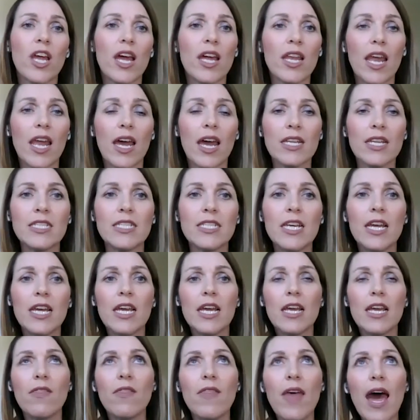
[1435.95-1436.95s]
And
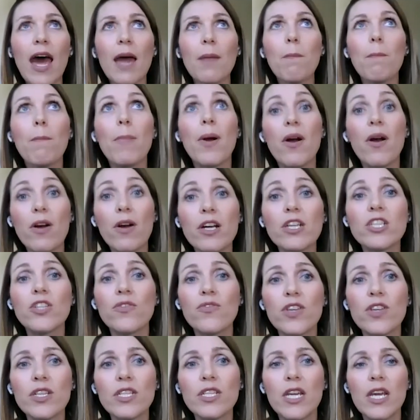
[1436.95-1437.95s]
that part of
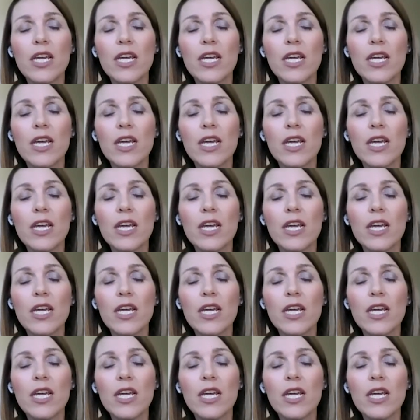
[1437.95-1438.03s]
it,